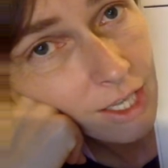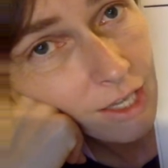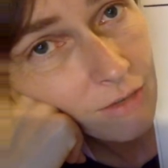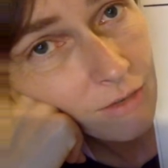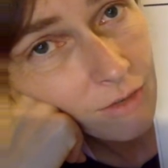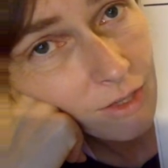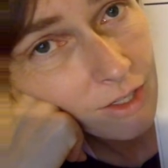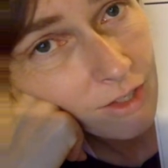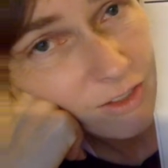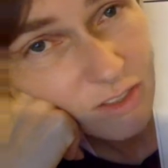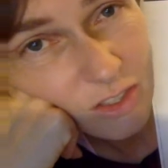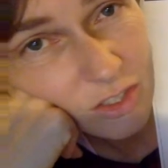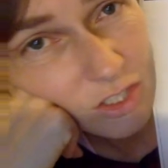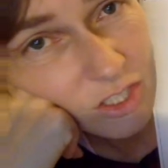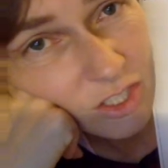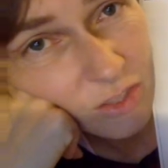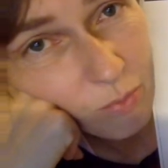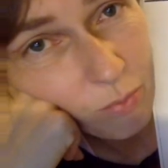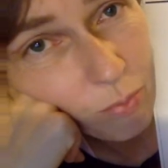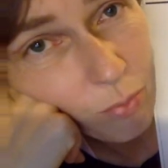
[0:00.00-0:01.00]
level. It's not
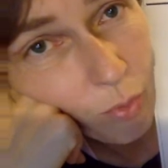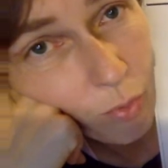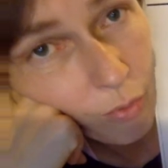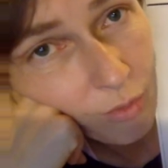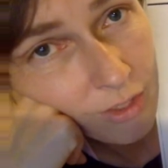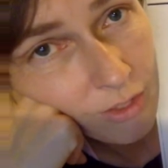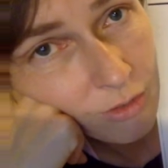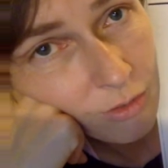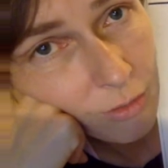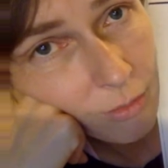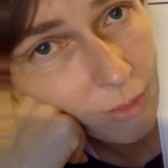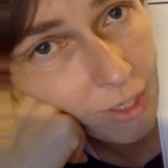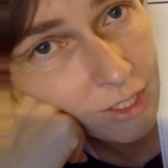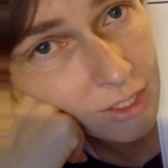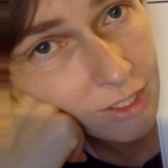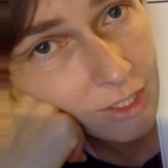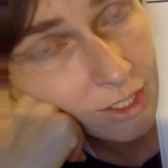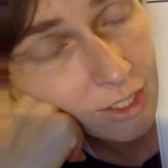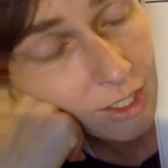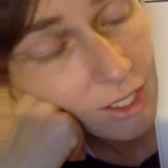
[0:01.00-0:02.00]
just boring
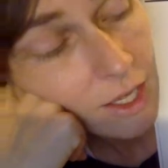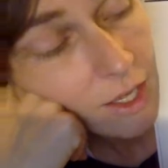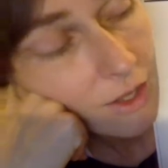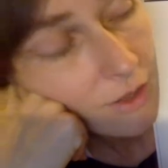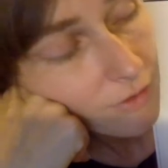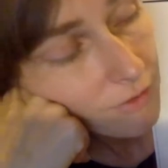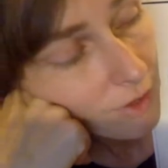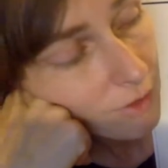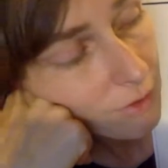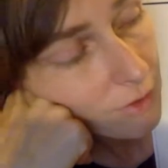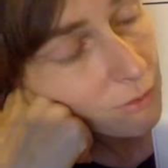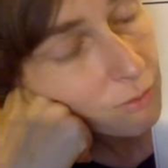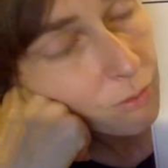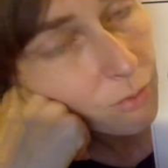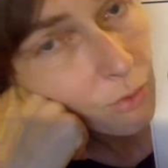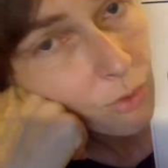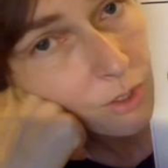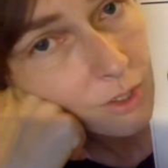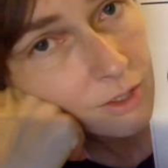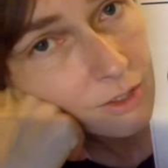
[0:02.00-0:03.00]
grammatic. Very
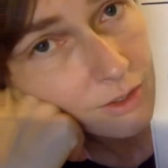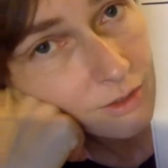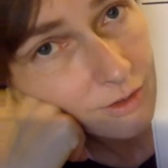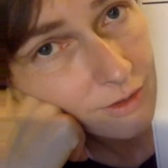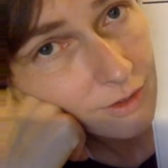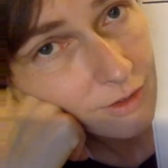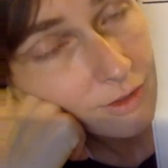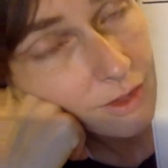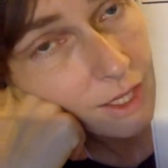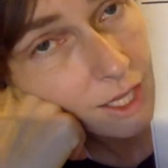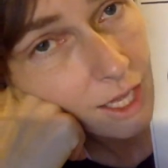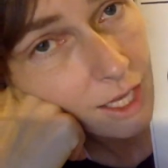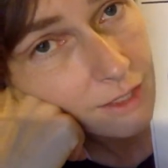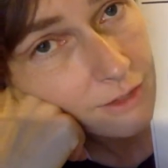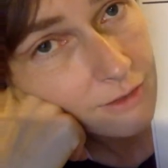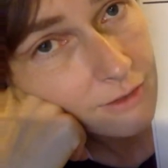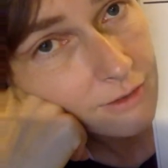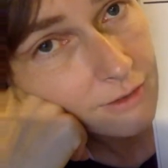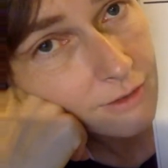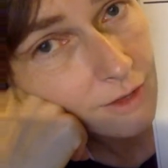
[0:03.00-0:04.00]
important that they
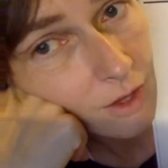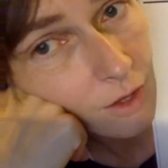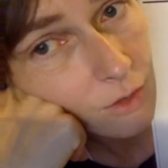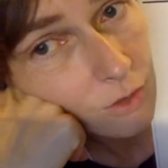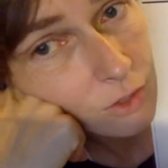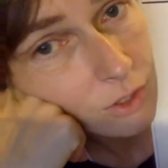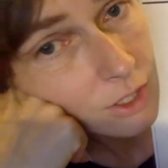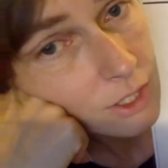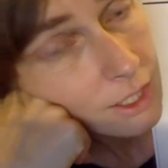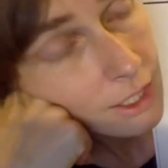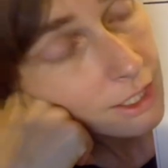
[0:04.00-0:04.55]
act this out.